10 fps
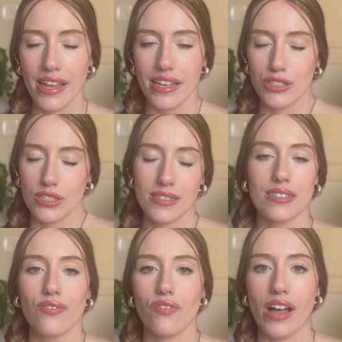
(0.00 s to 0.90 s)
It just
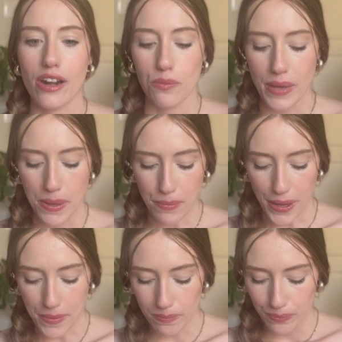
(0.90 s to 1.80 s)
doesn't flatter me,
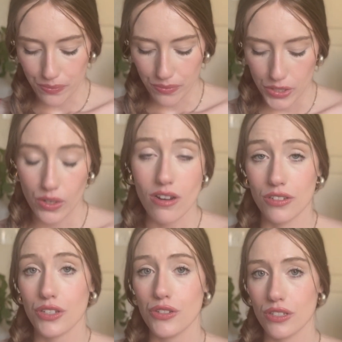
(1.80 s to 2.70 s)
but you can
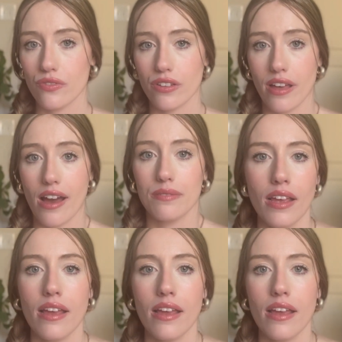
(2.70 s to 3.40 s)
also use it for that.